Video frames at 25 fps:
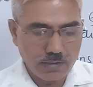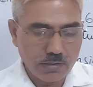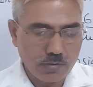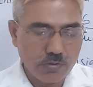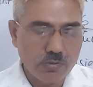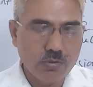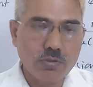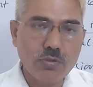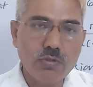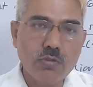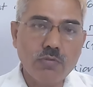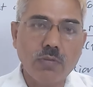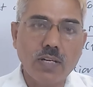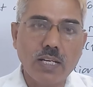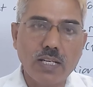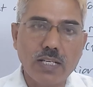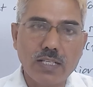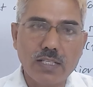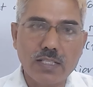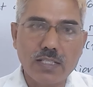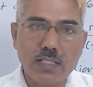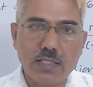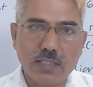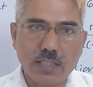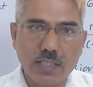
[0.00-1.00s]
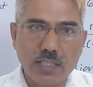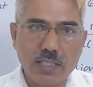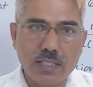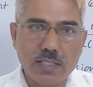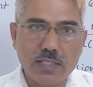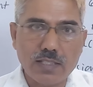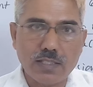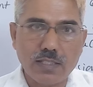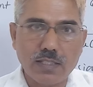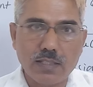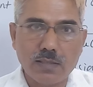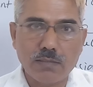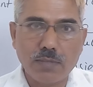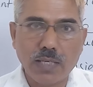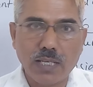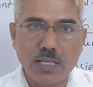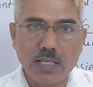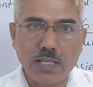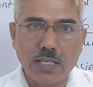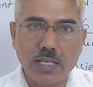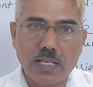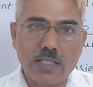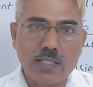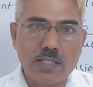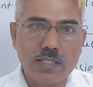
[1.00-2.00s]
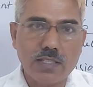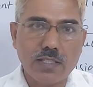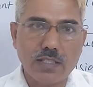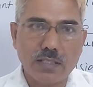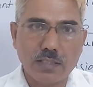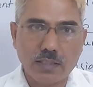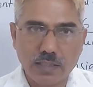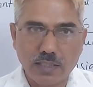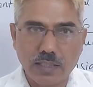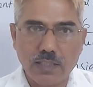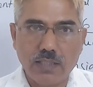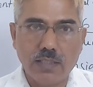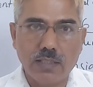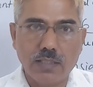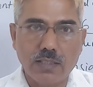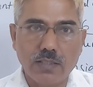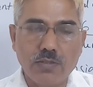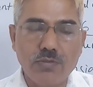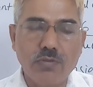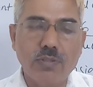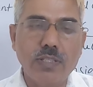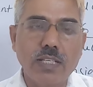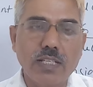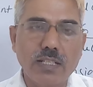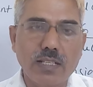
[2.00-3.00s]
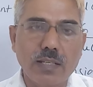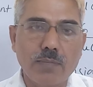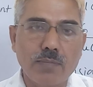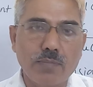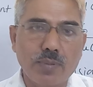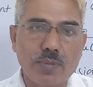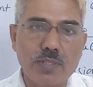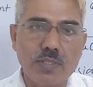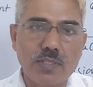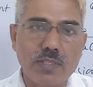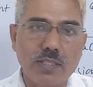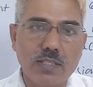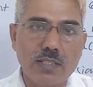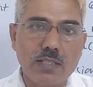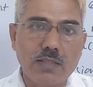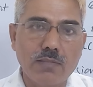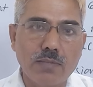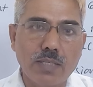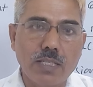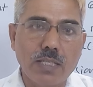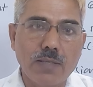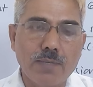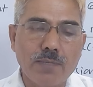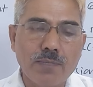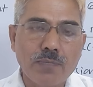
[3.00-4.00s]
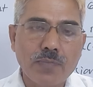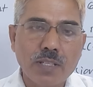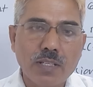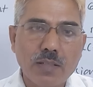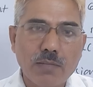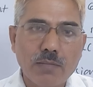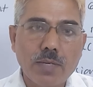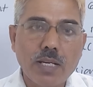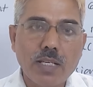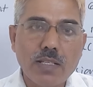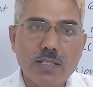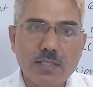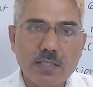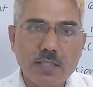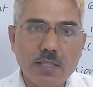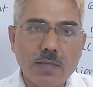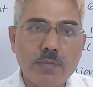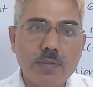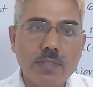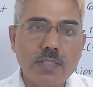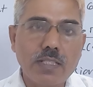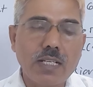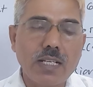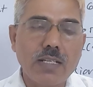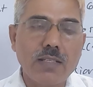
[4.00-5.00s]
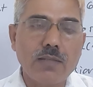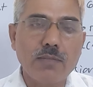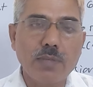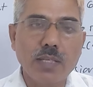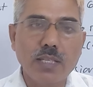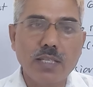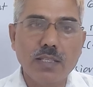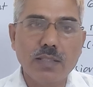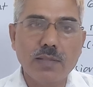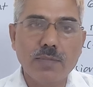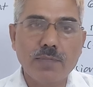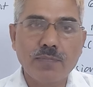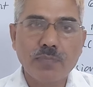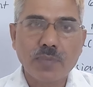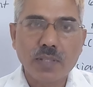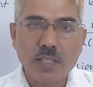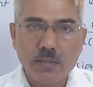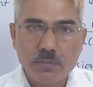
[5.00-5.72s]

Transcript: good quality things in my lecture, then you can appreciate me by subscribing,